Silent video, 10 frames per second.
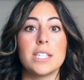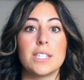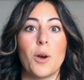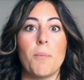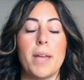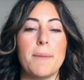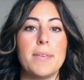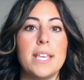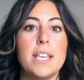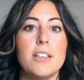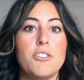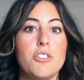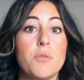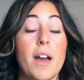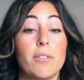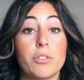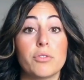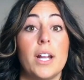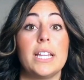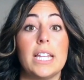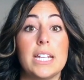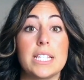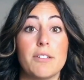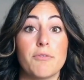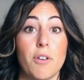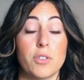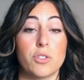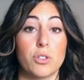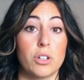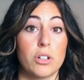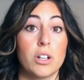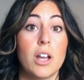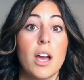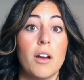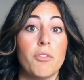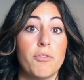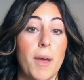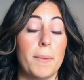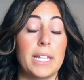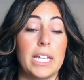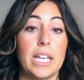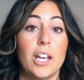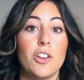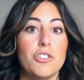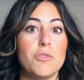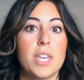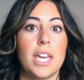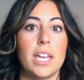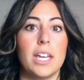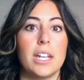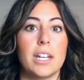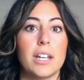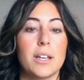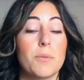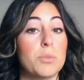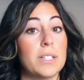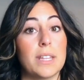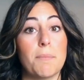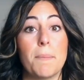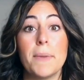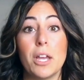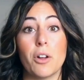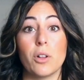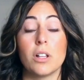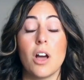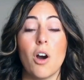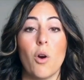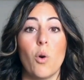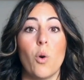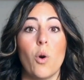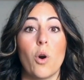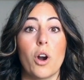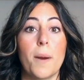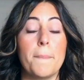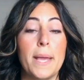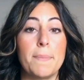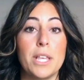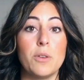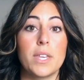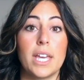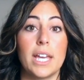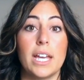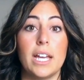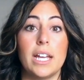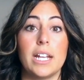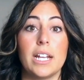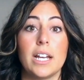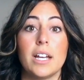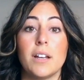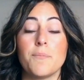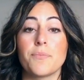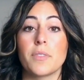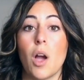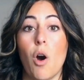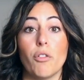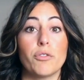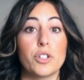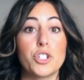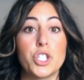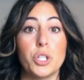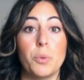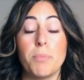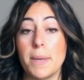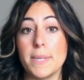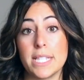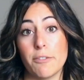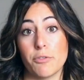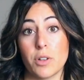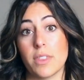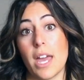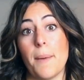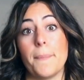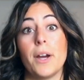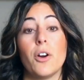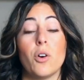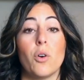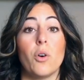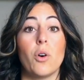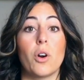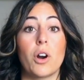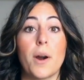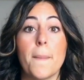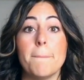So maybe you have a friend that is a foster family. You can bring them a meal, or maybe you can offer to babysit for them, or